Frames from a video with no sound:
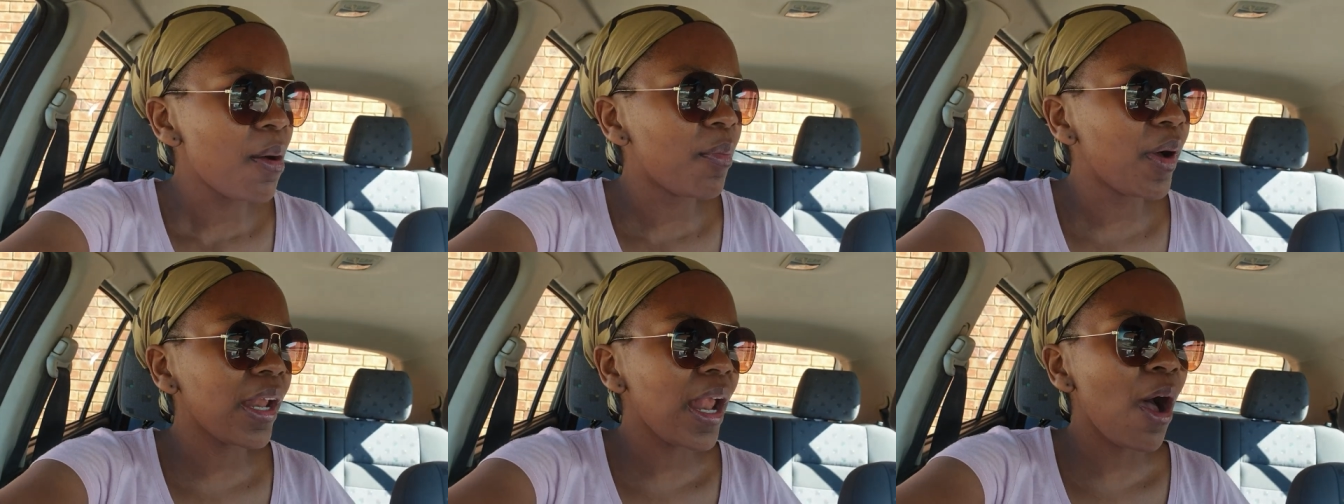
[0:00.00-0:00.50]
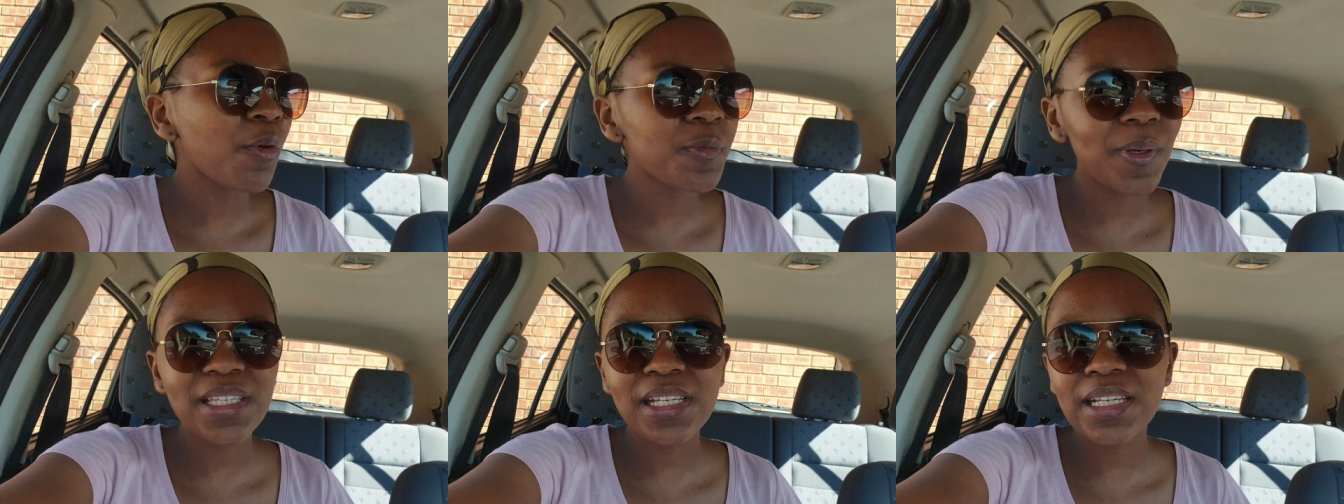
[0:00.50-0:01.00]
But I was
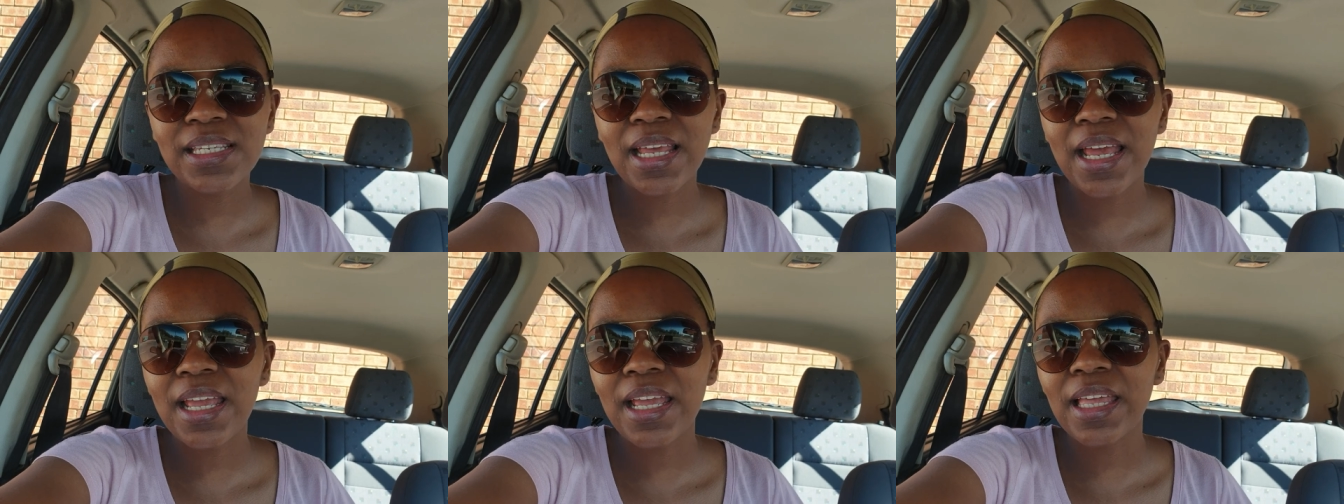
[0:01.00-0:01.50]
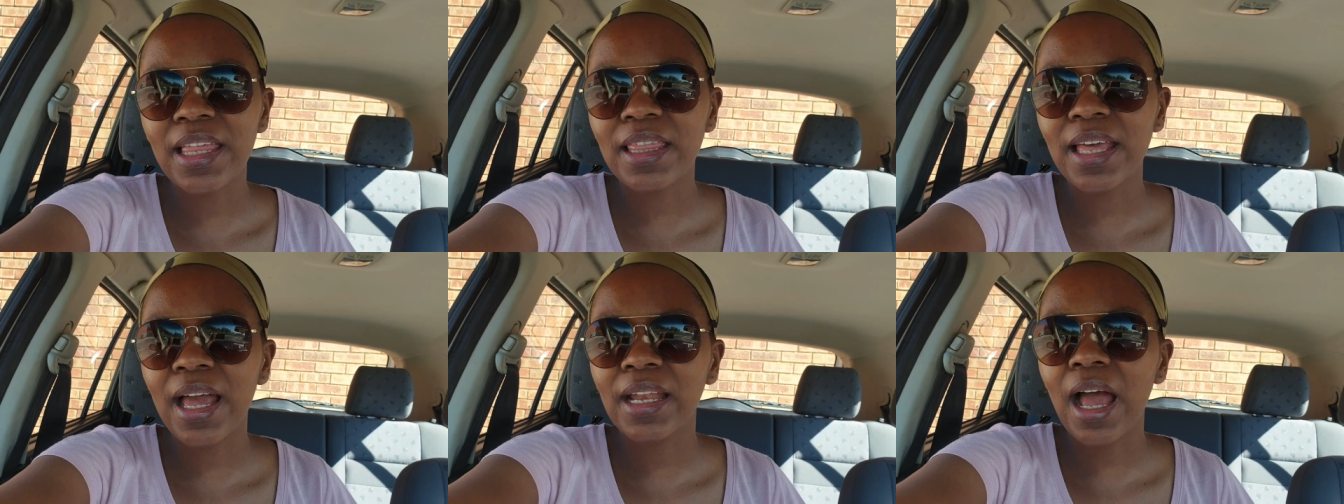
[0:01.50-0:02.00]
basically saying
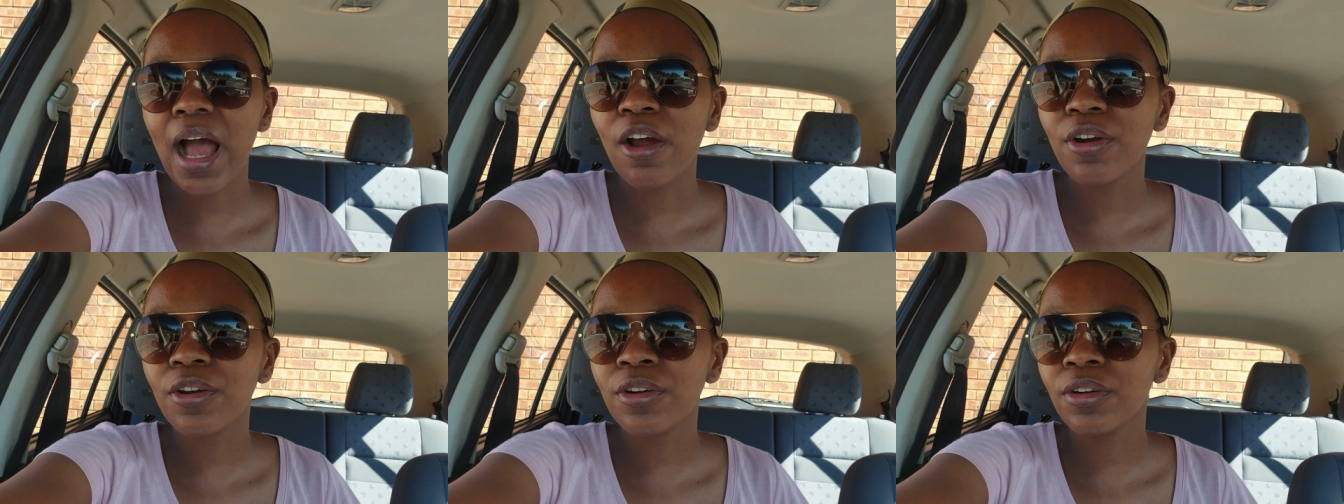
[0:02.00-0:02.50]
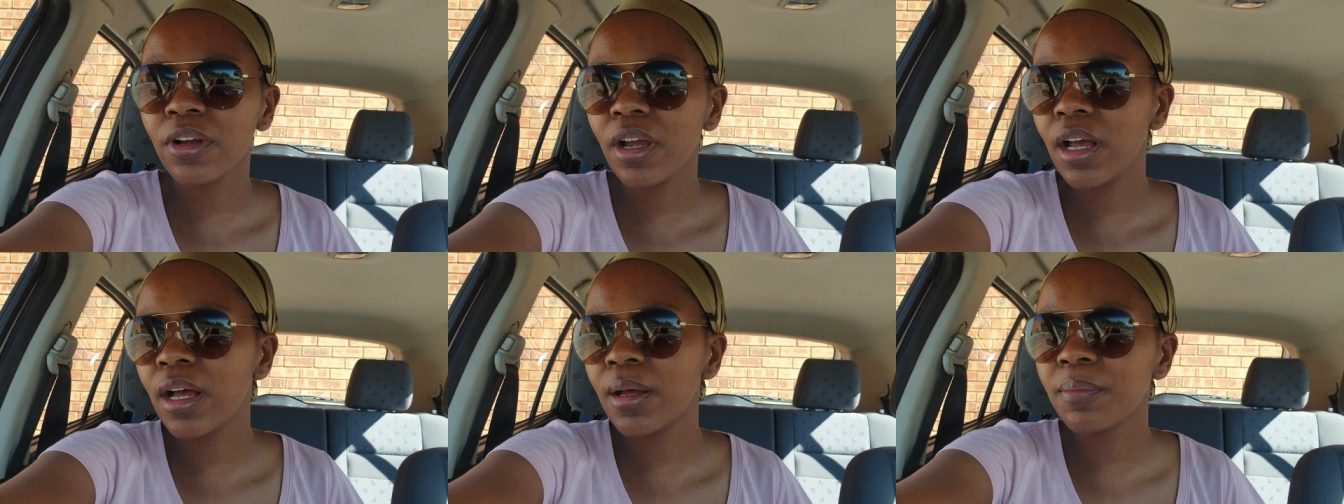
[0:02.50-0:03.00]
that our
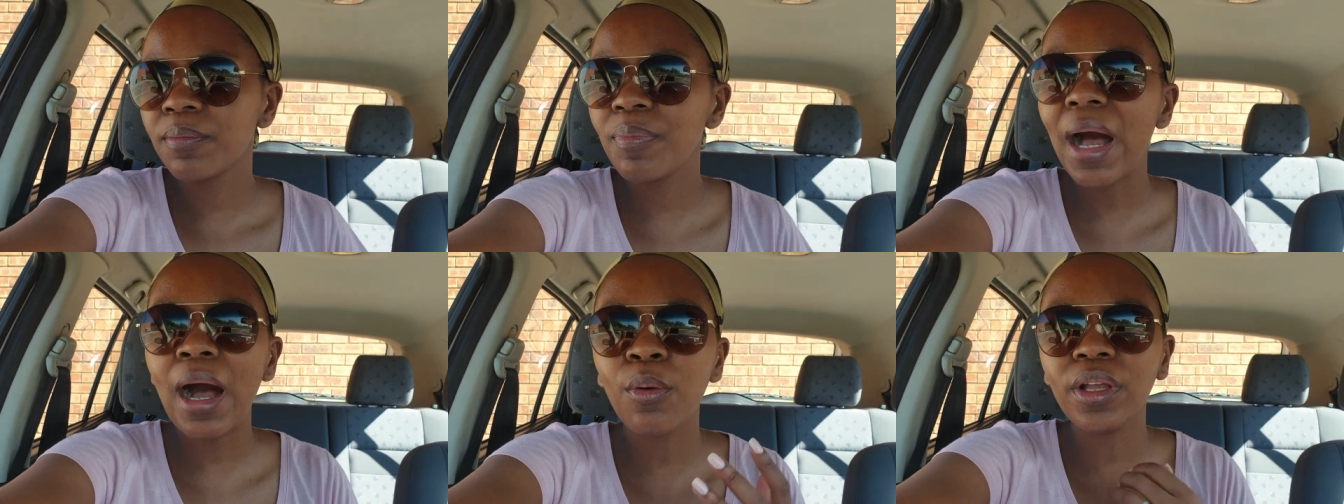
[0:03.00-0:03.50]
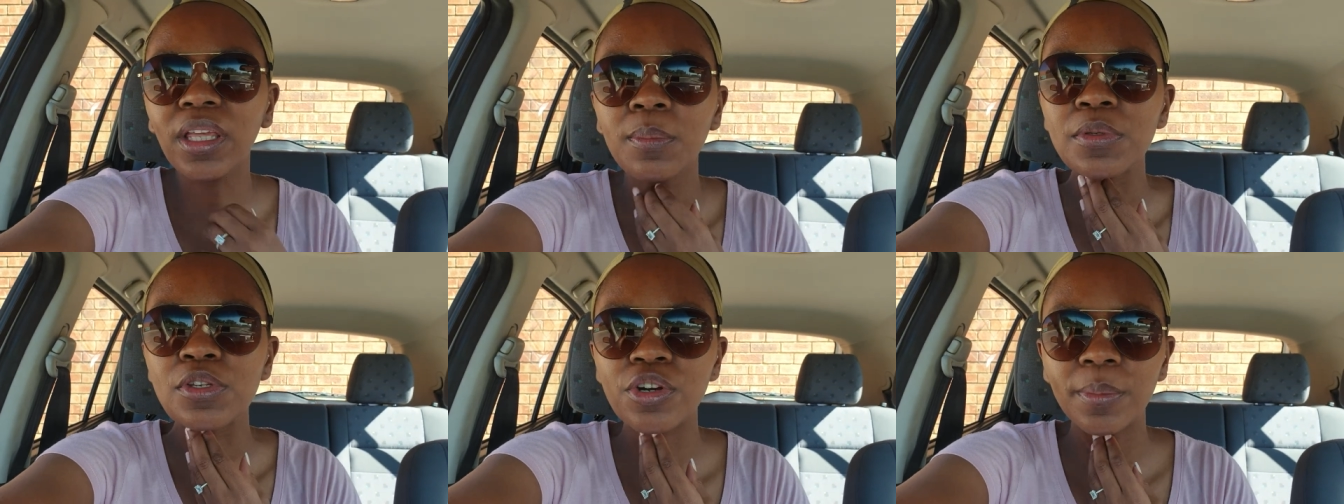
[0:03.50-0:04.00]
um, power
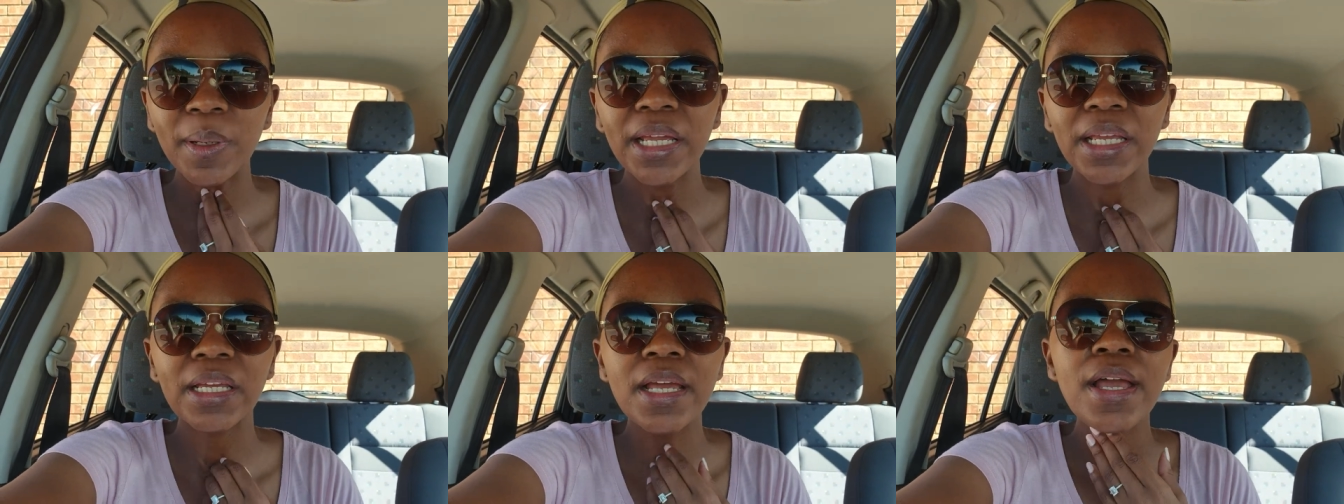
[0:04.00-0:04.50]
keeps tripping.